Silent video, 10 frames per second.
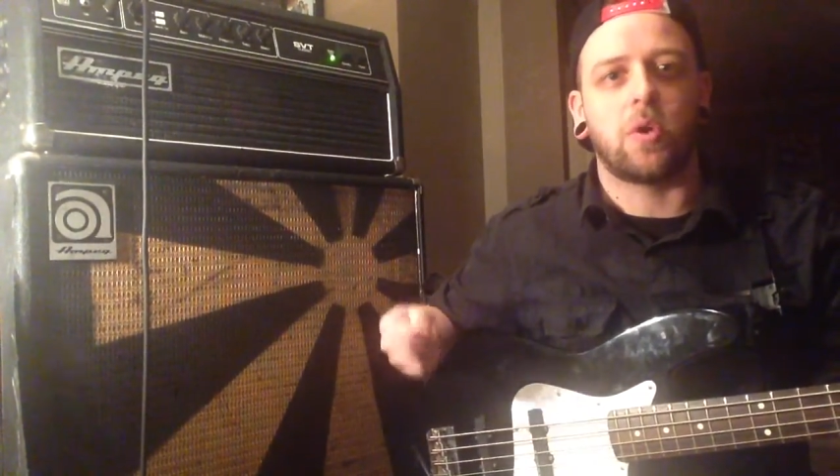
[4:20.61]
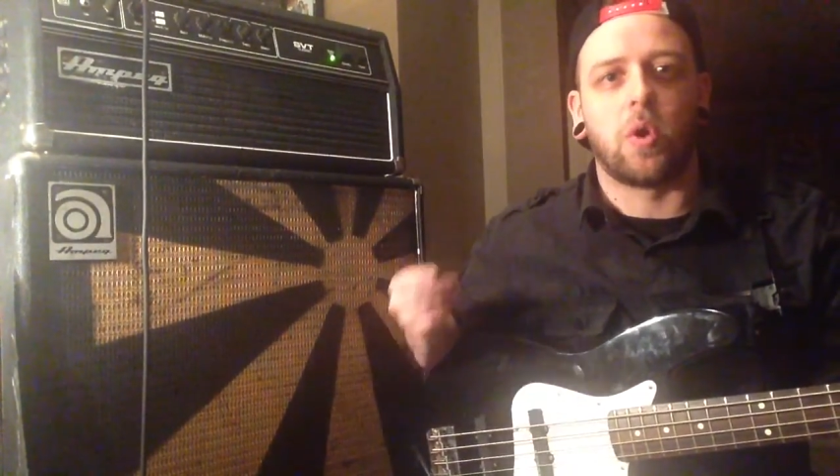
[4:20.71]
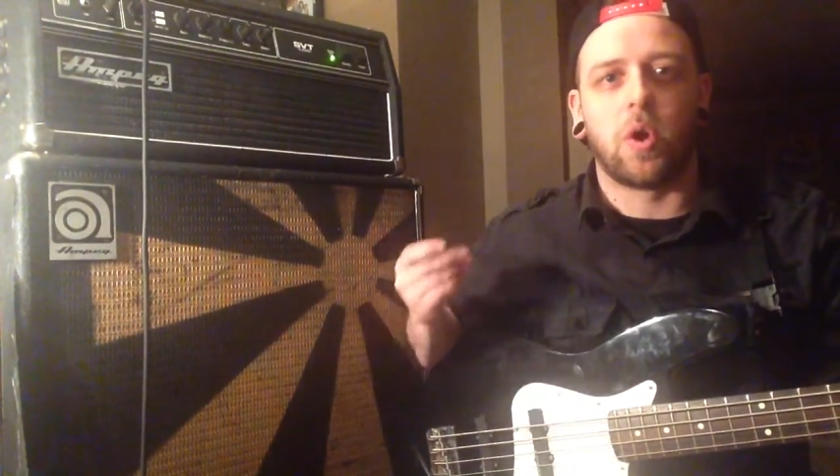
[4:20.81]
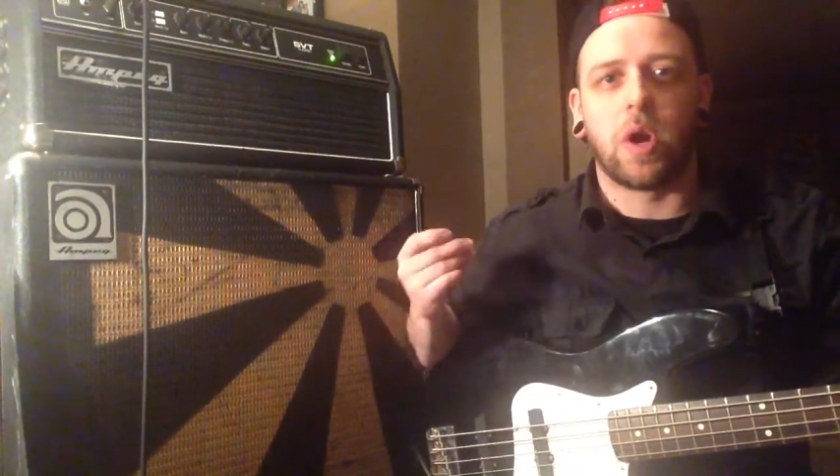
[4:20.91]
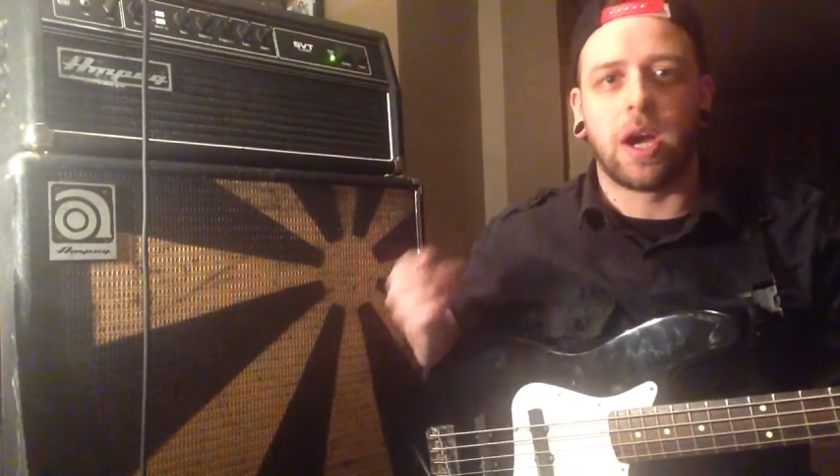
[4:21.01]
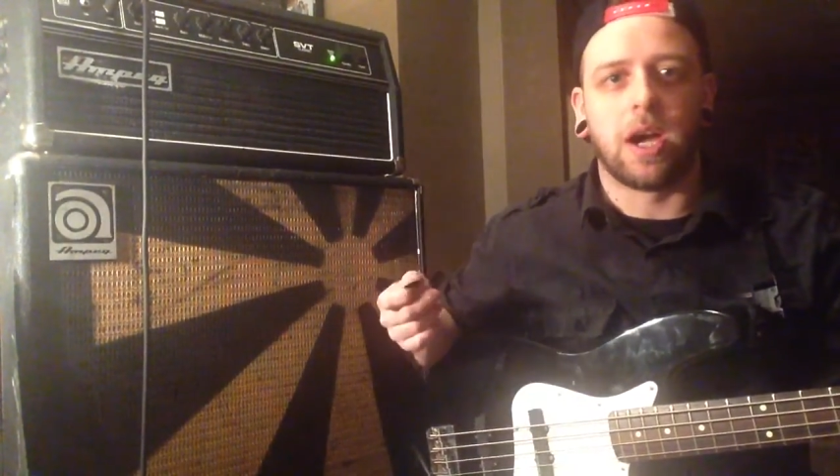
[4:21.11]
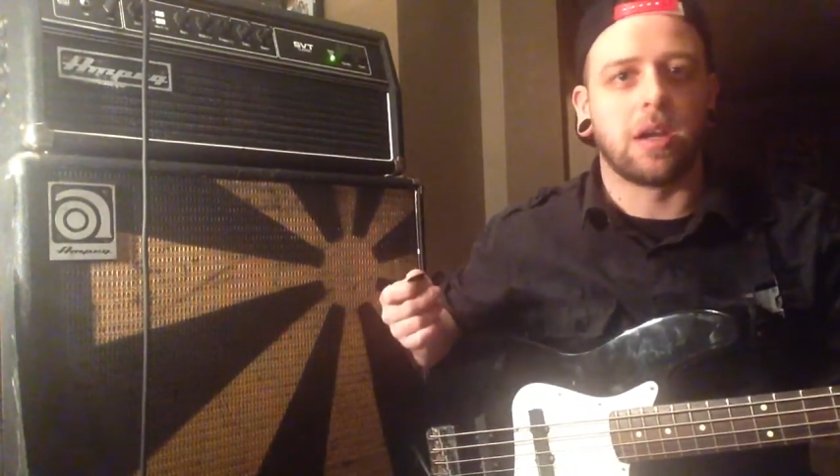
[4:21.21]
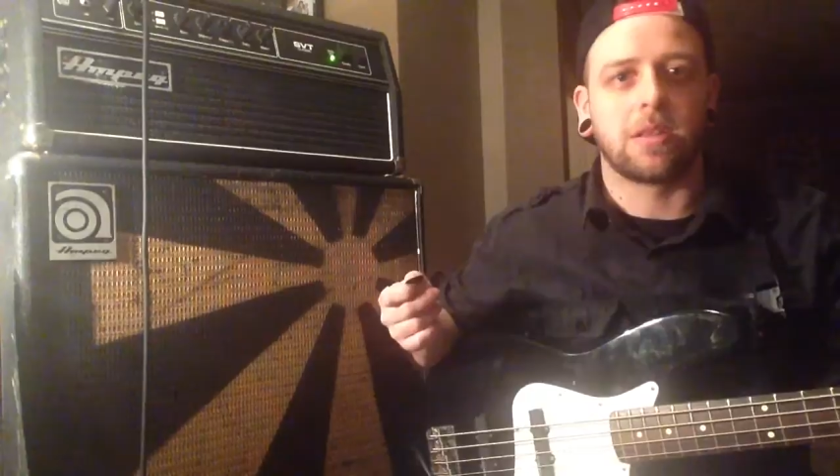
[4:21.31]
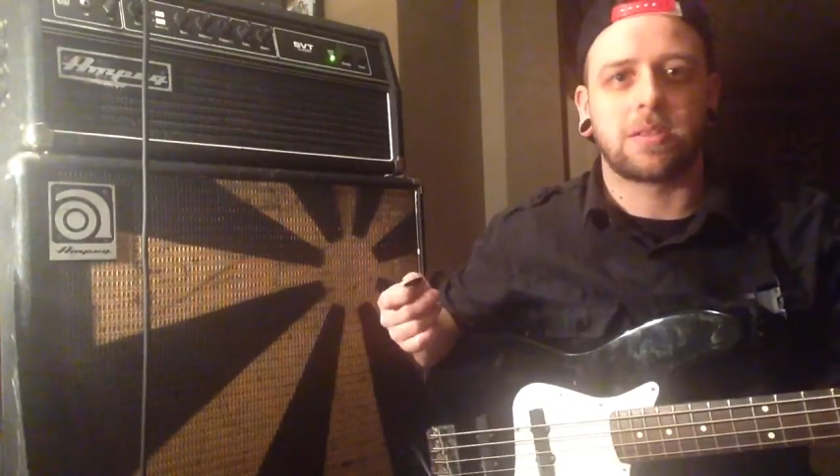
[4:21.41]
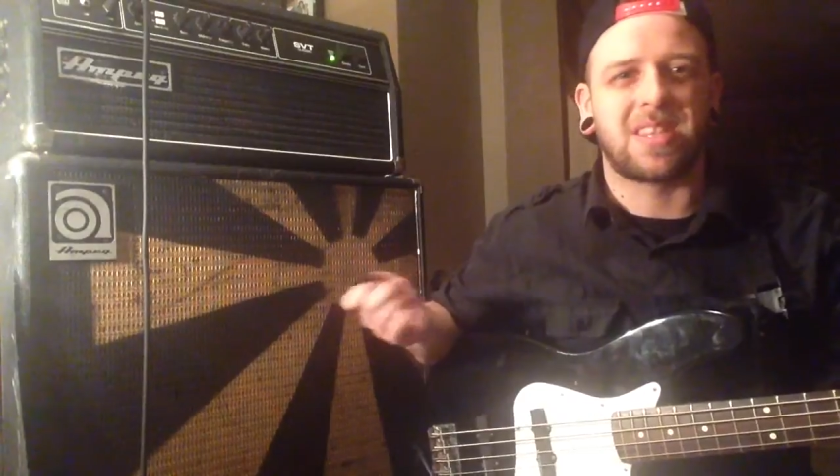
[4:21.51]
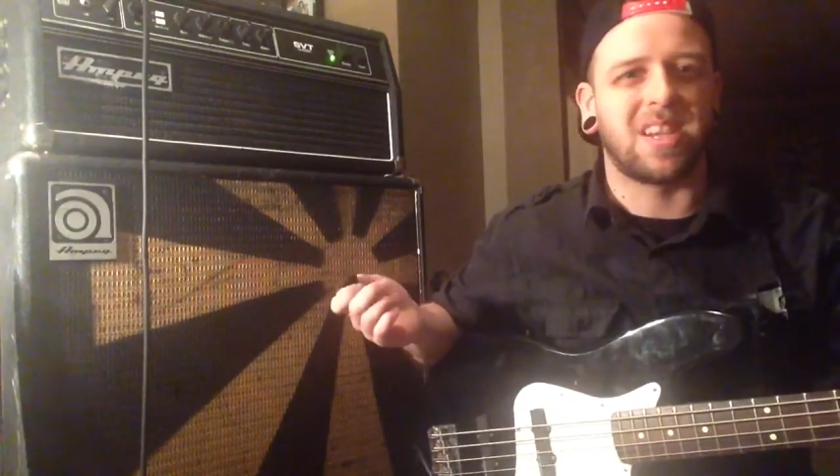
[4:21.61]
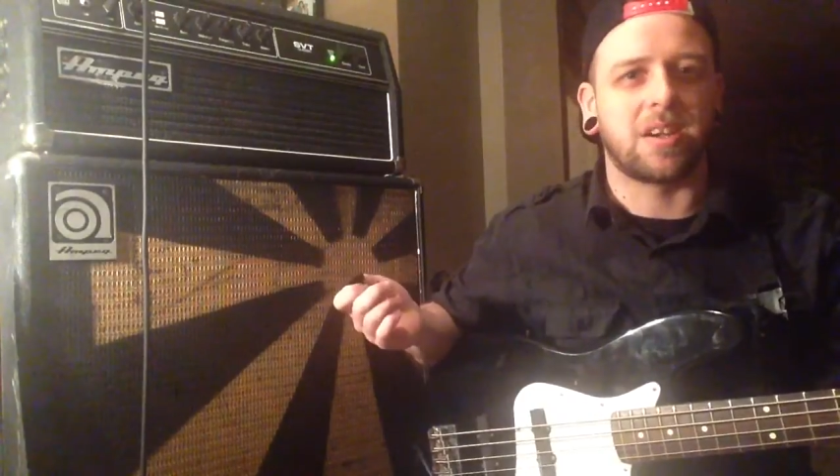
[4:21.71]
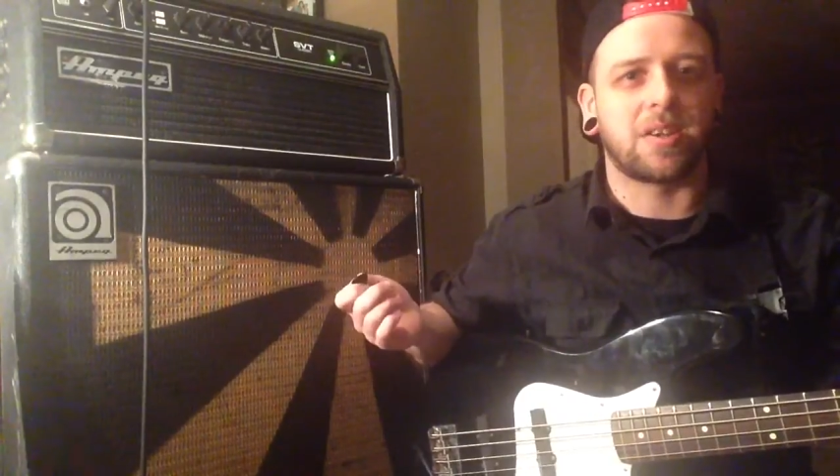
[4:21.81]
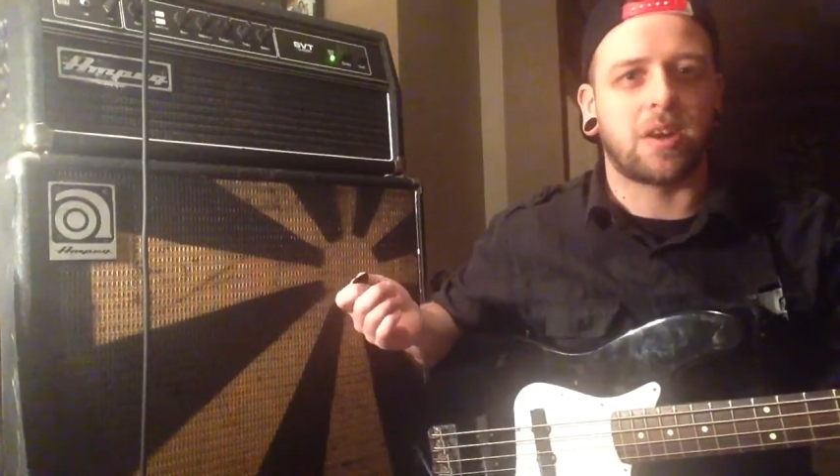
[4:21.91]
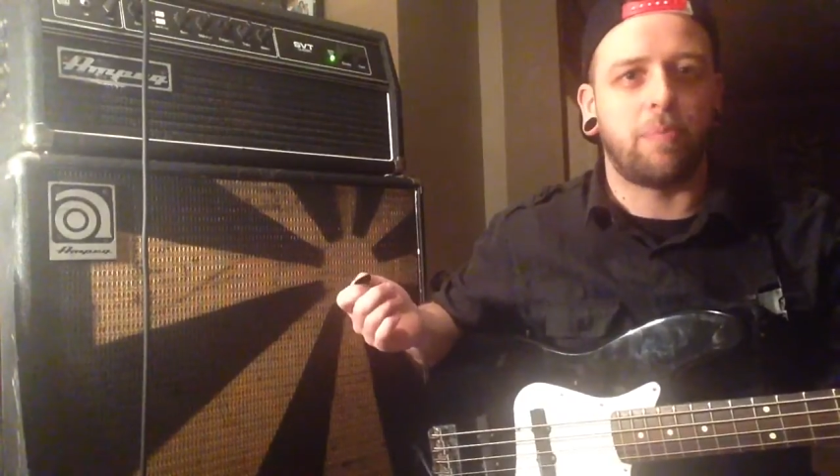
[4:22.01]
or a thin
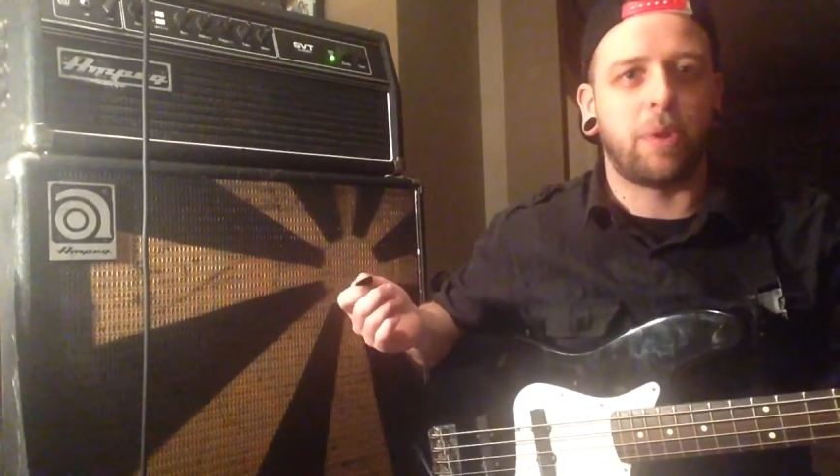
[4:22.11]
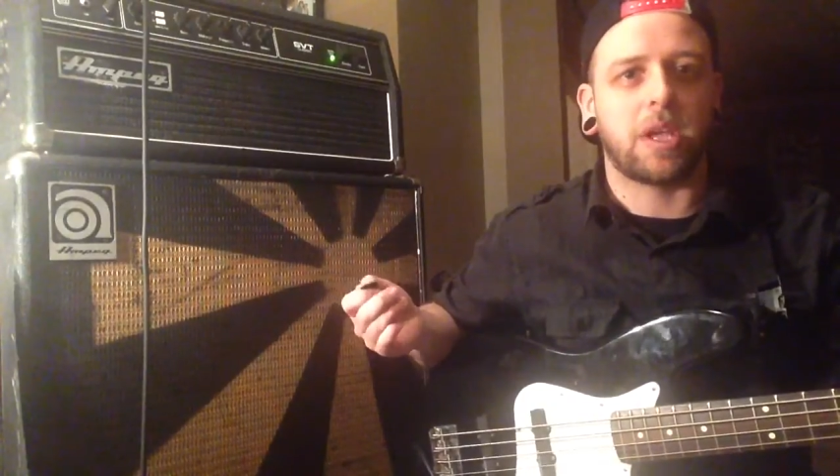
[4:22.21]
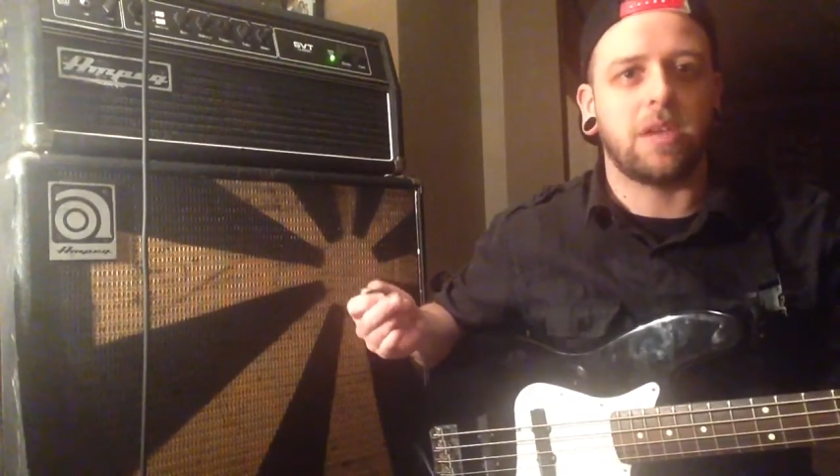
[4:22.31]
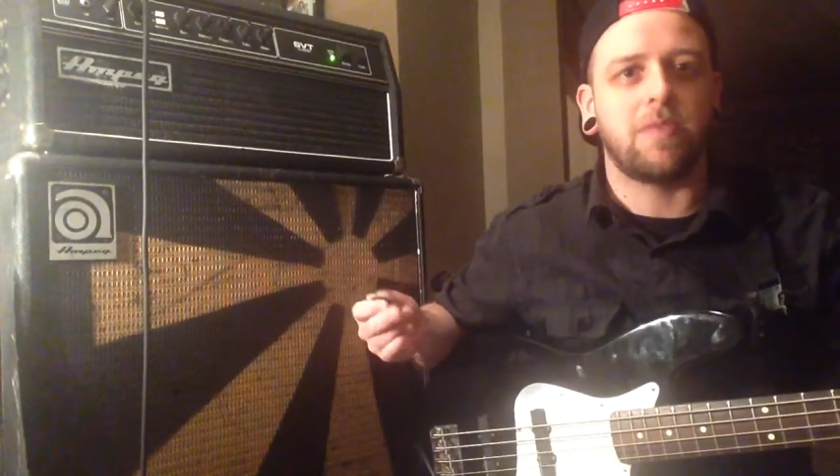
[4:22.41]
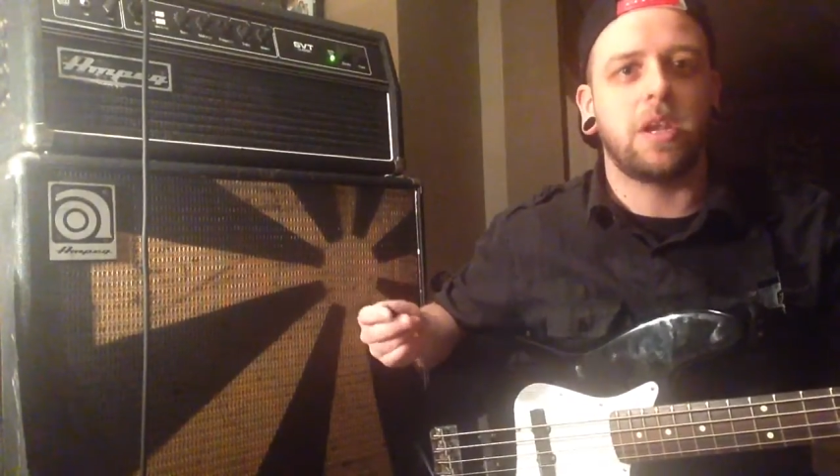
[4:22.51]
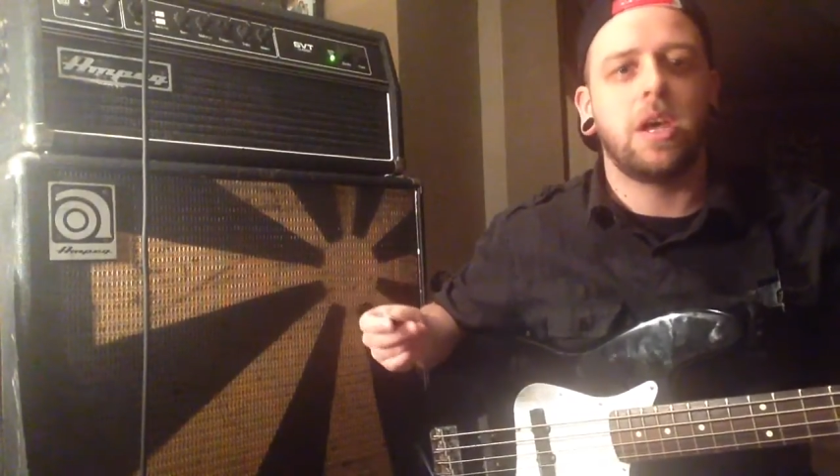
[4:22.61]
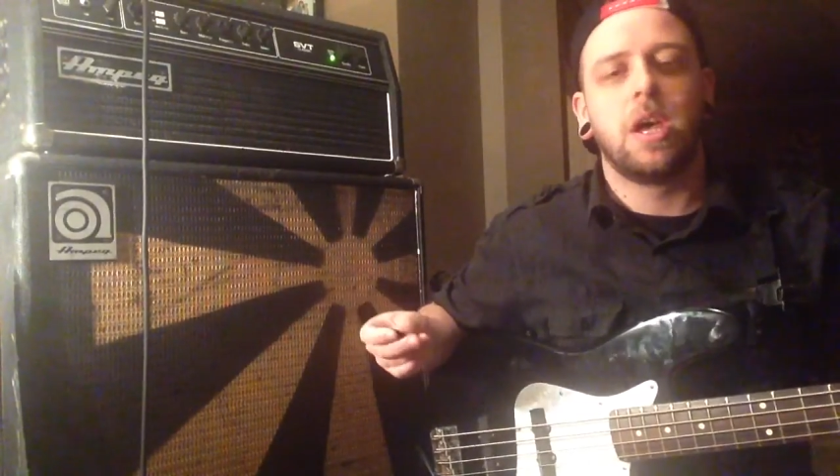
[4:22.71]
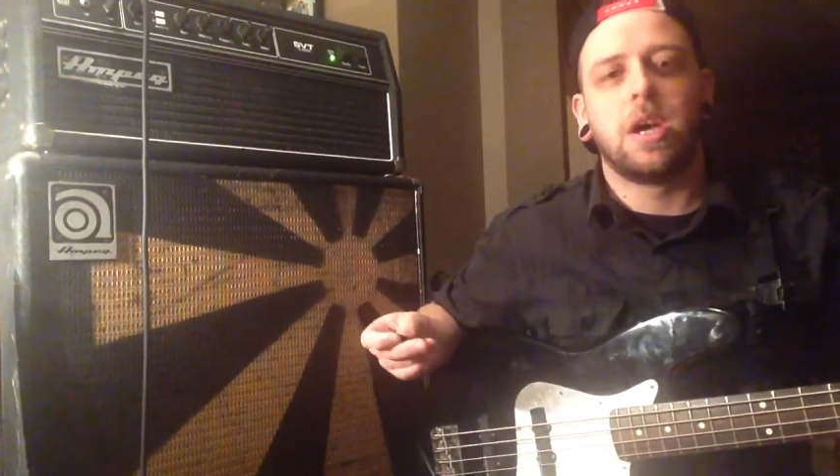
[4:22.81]
guitar pick even.